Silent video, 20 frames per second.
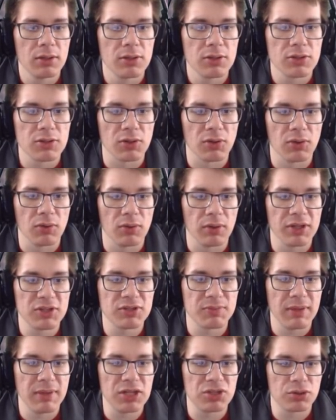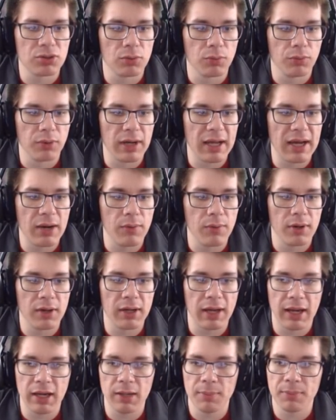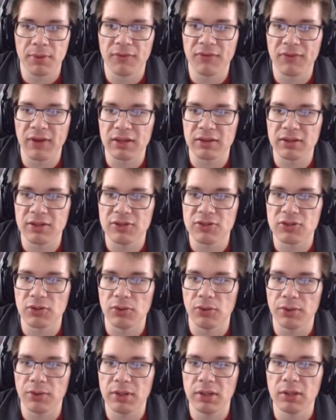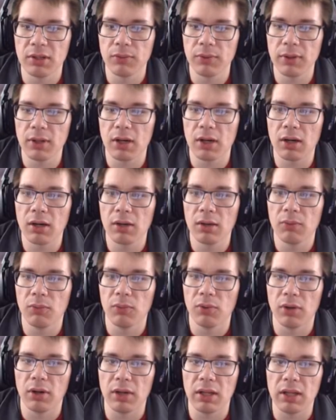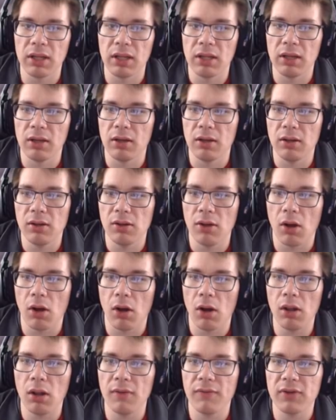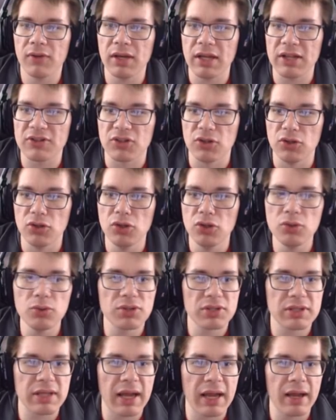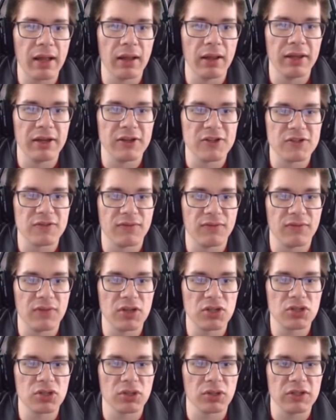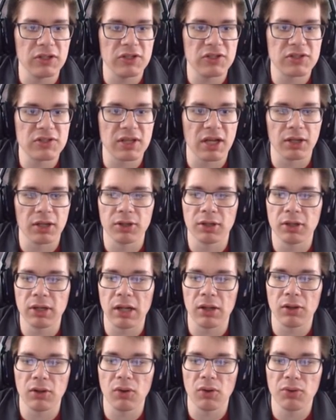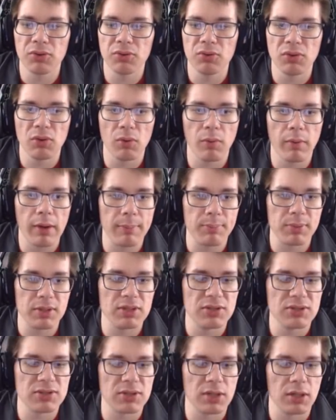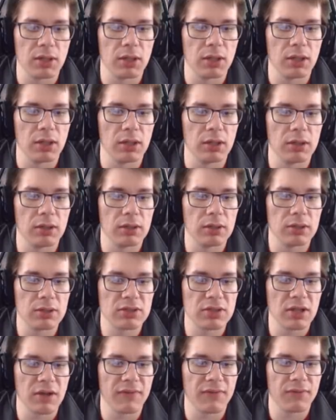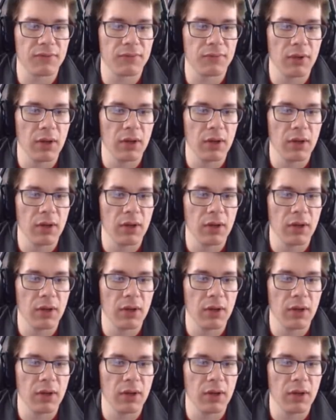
So let's make sure we're not wearing any perfected. So here we are. We're in all of it. It's a new style. It is visually stellar. I'll go through the weapons and stuff.